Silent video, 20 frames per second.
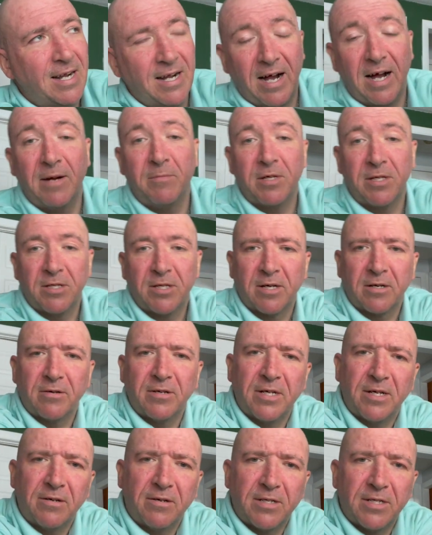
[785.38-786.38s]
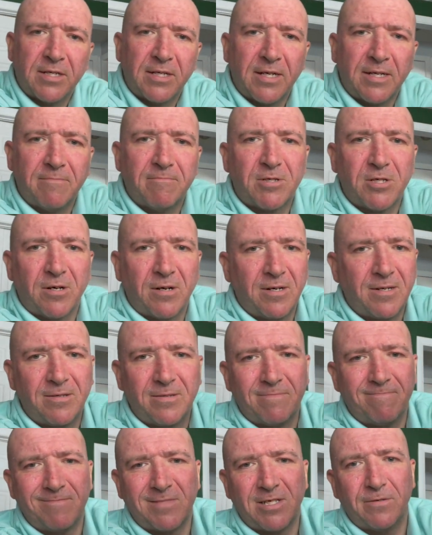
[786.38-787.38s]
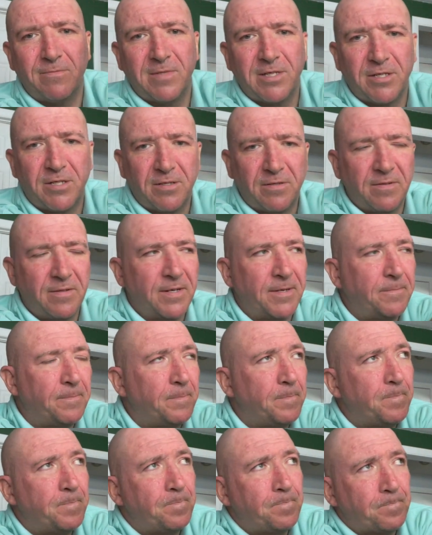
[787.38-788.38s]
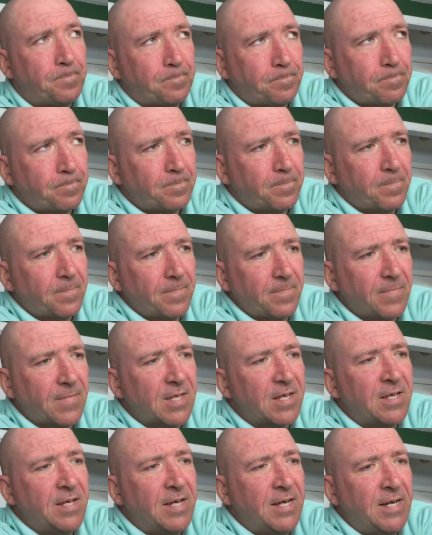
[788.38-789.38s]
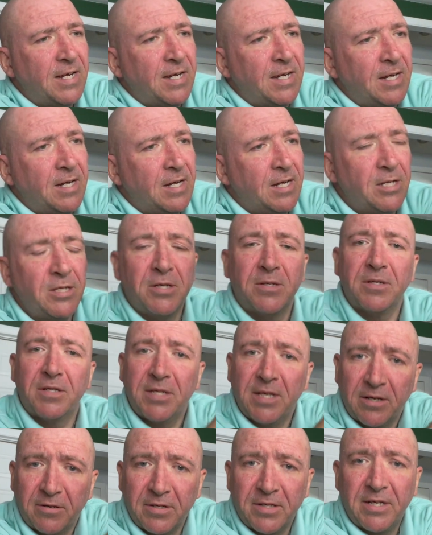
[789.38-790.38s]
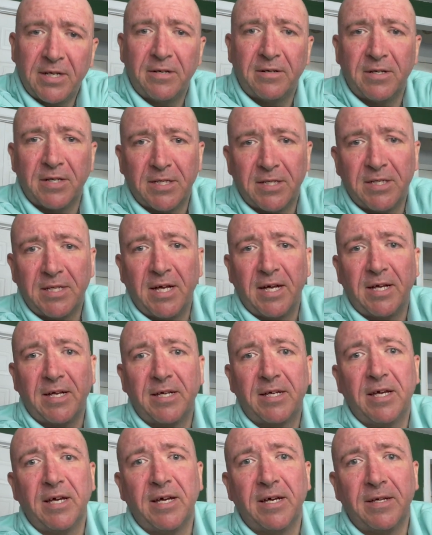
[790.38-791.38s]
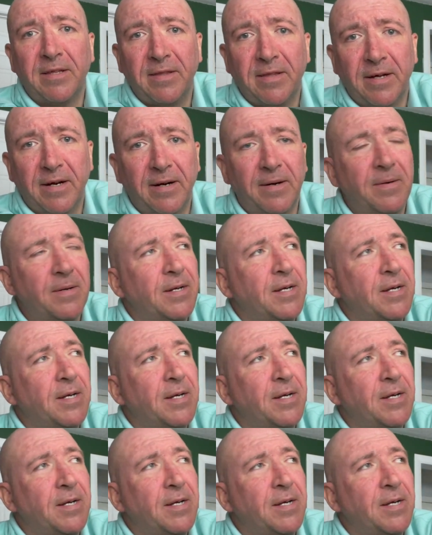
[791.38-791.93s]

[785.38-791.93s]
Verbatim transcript: I mean, Secretary of State. Sorry, don't mean to do that. So, Secretary of State King there.